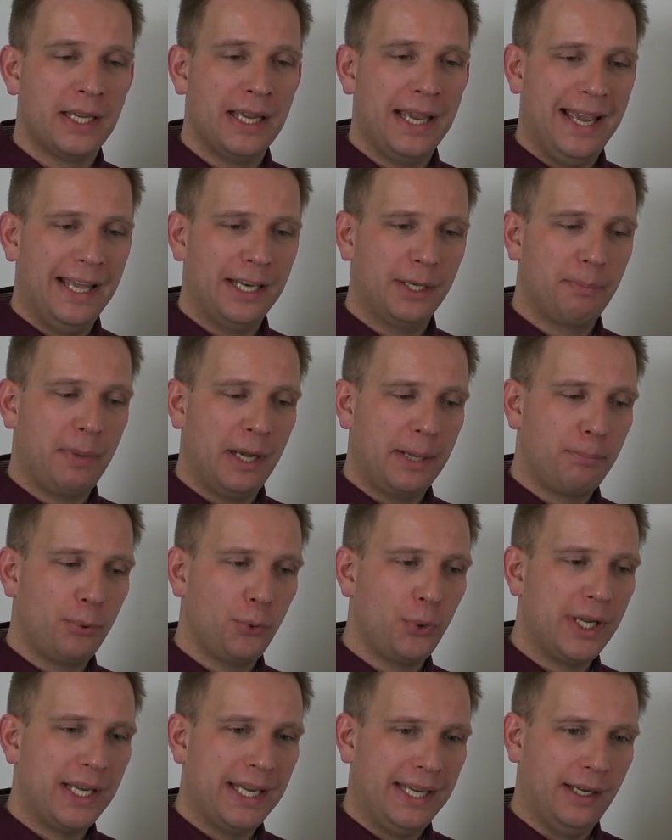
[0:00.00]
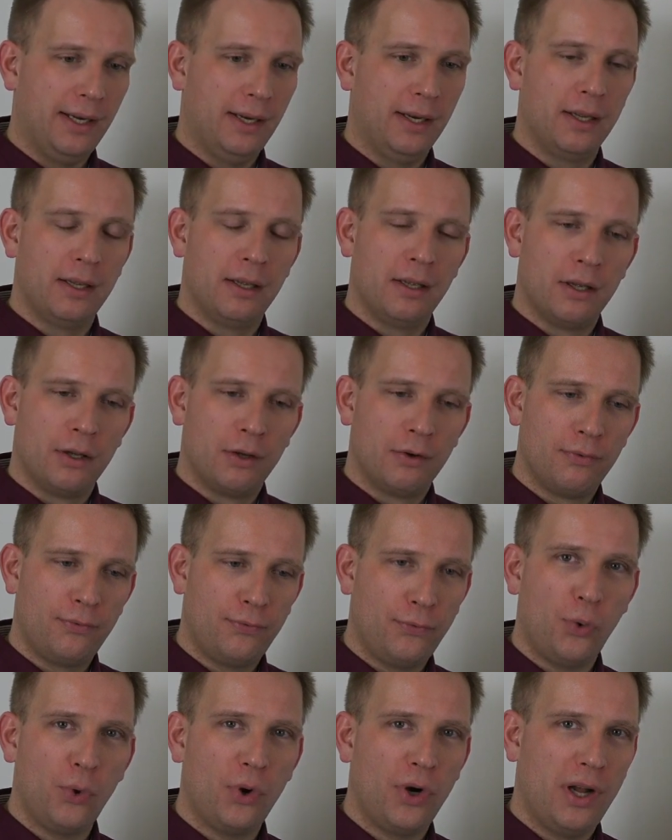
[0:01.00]
and by putting in
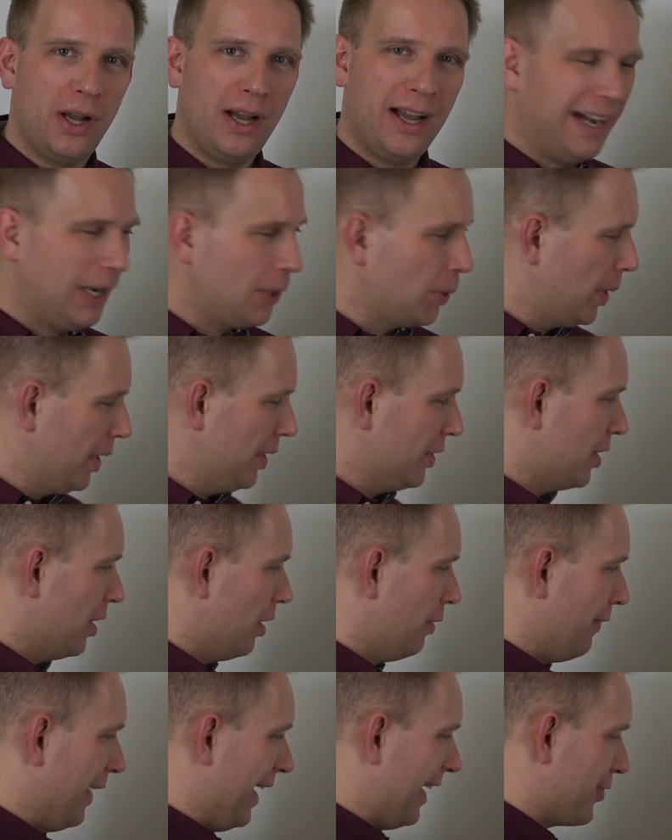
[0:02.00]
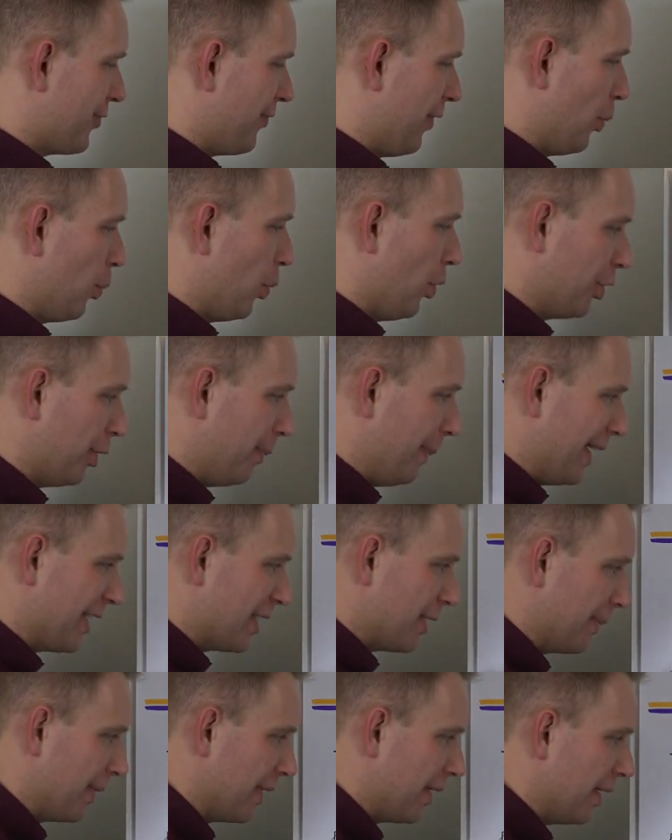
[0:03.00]
four hours of extra work to make
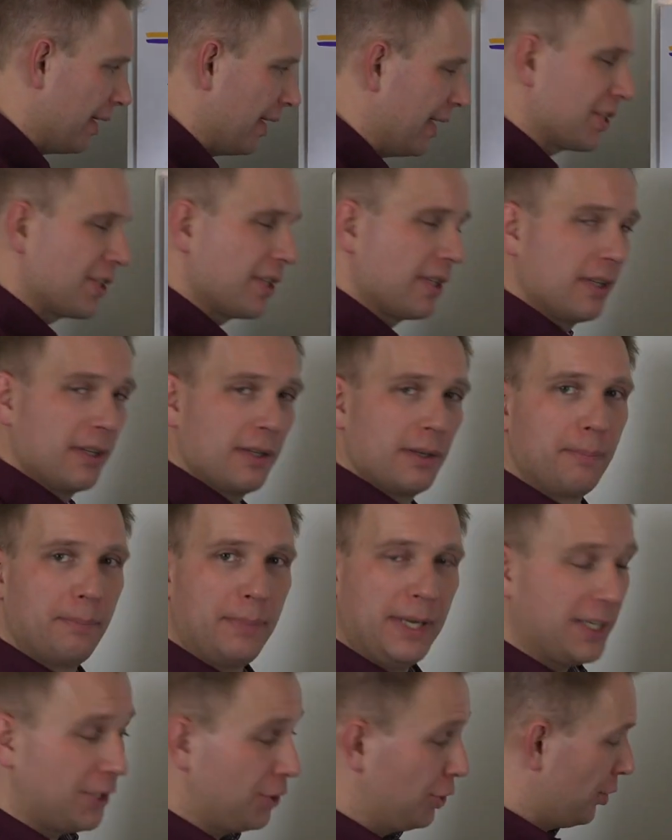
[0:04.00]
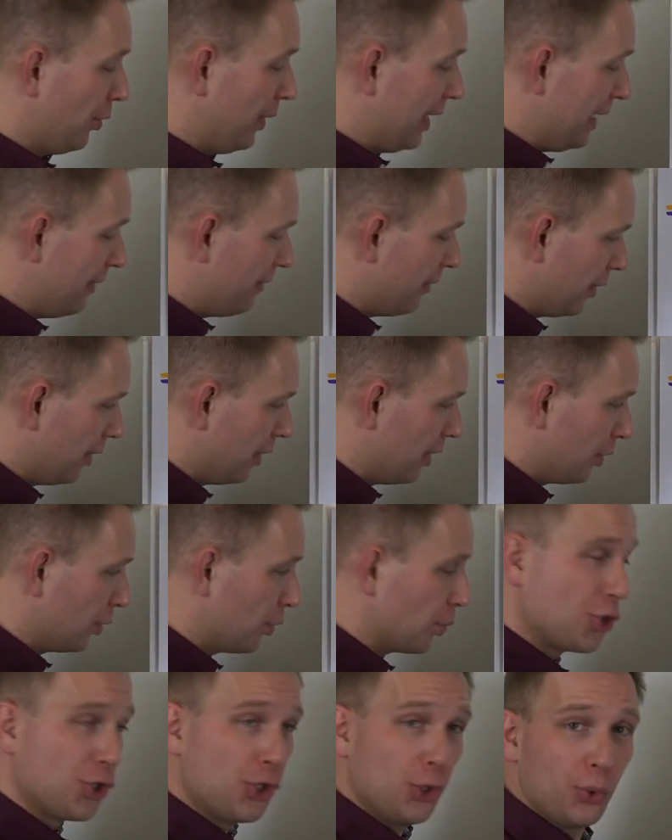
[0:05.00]
some nice pictures or even
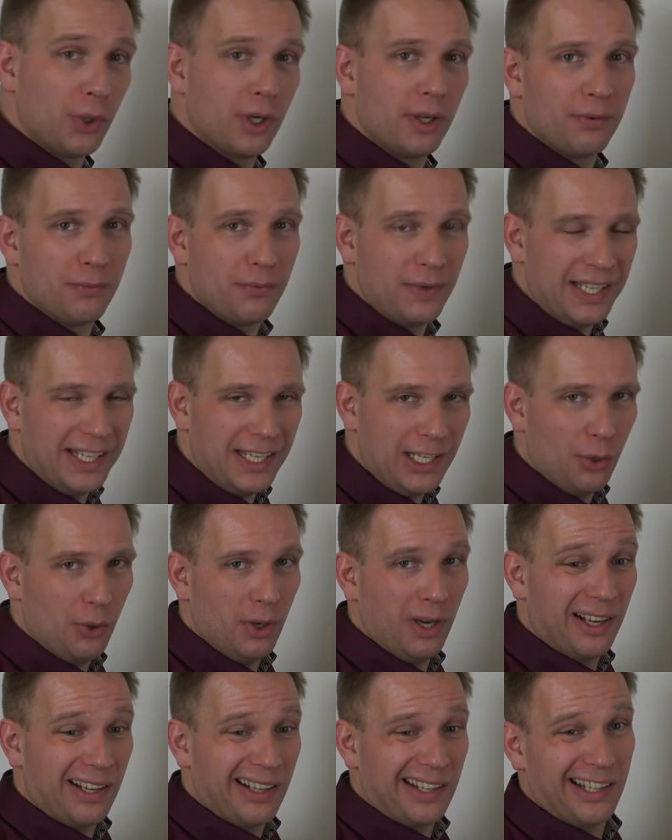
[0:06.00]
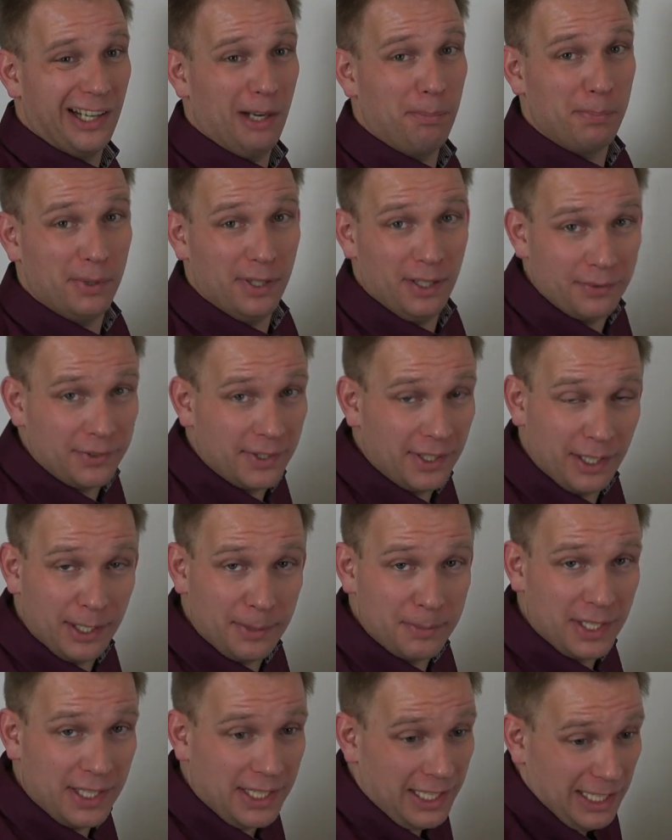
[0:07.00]
to shoot video a couple of
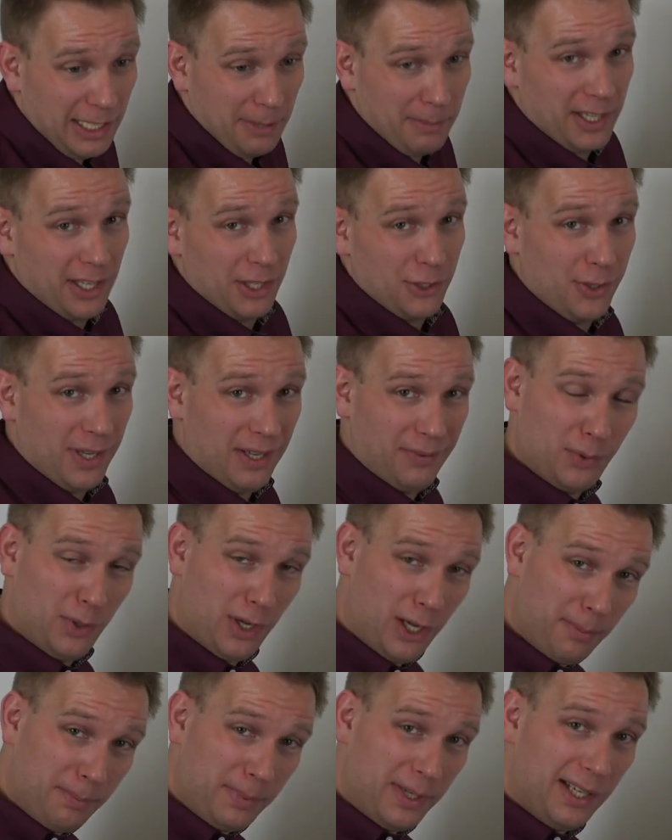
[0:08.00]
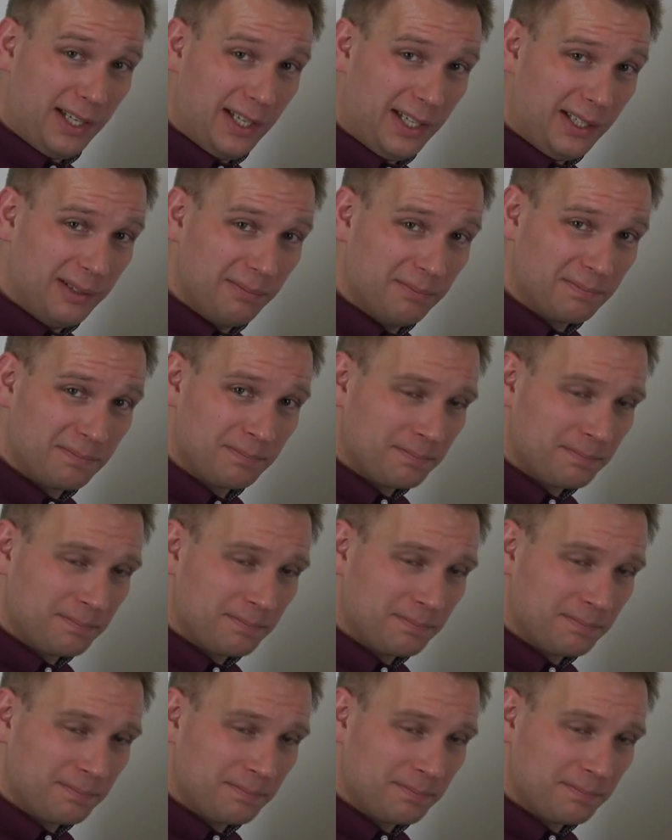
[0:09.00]
times a year because you have to update it,